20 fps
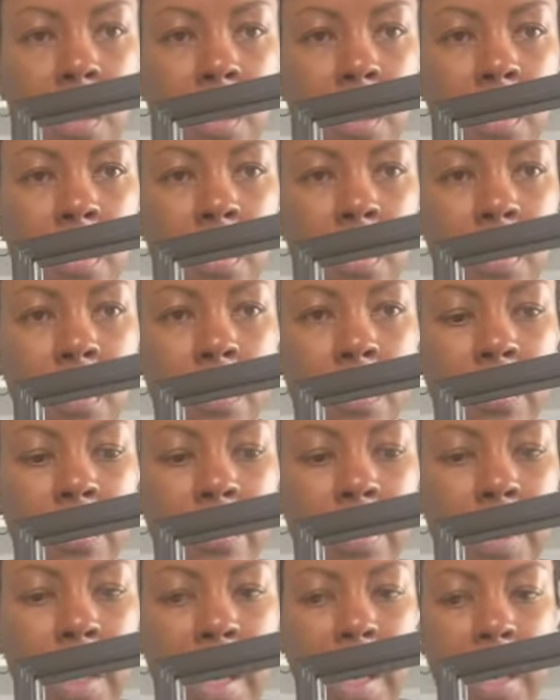the little
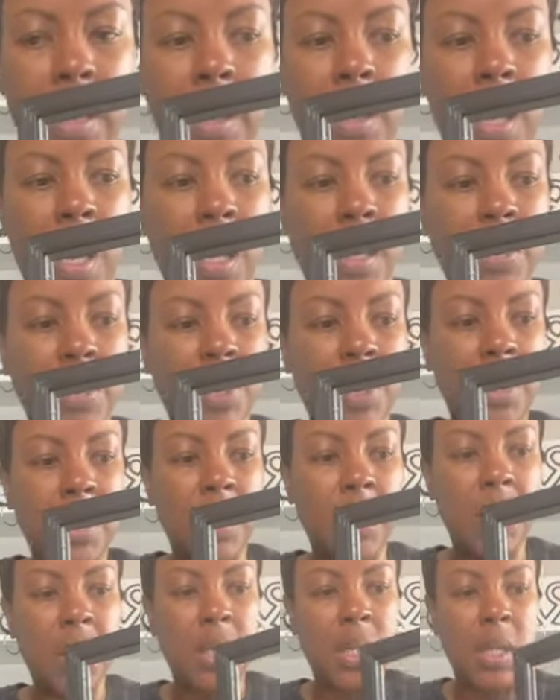black
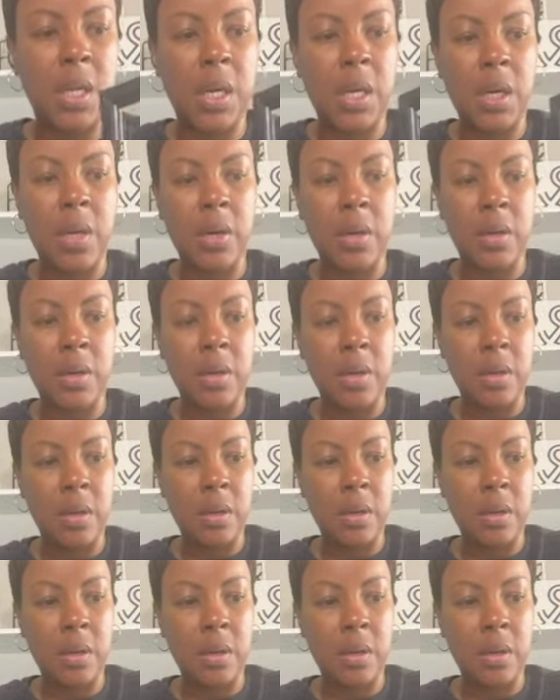notches there.